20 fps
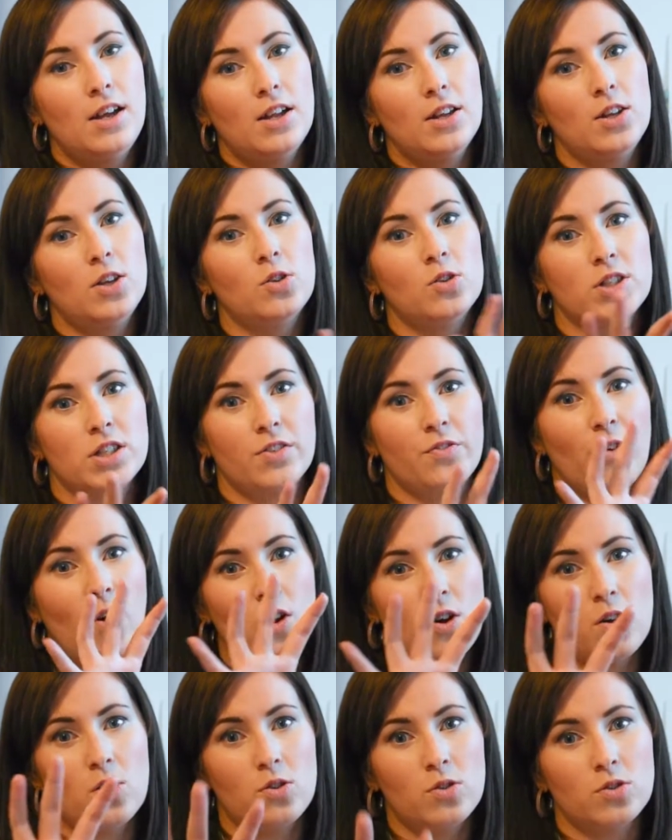lots of
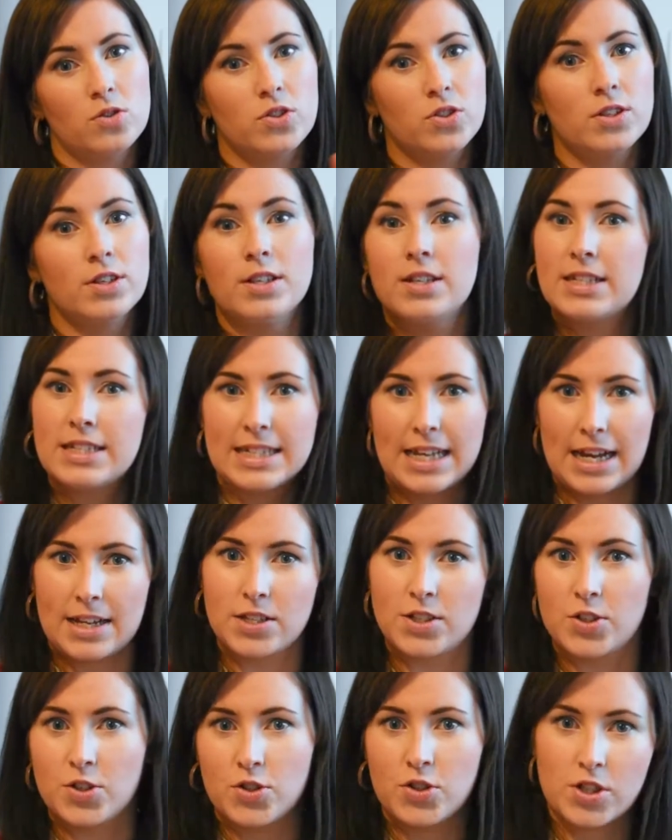odd
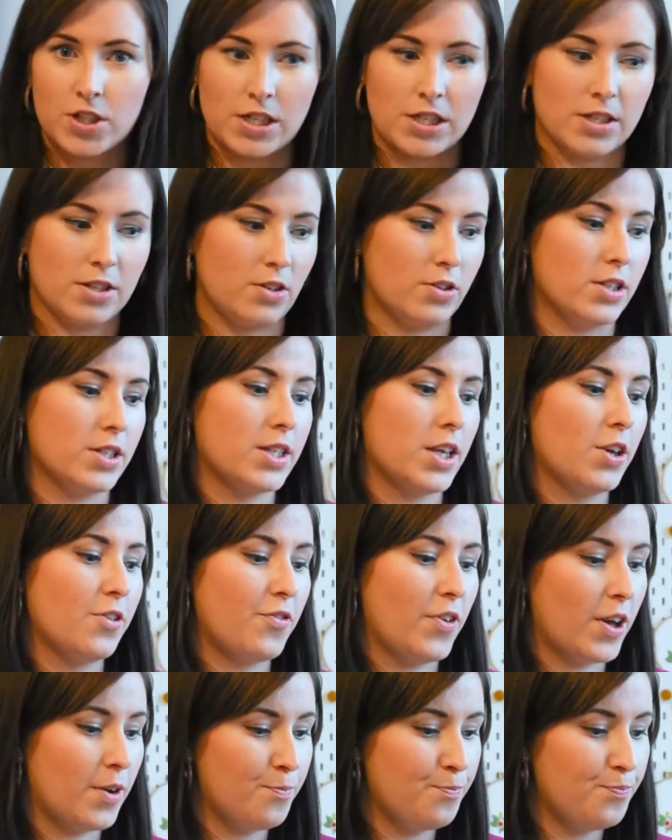scatter cushions on the sofa.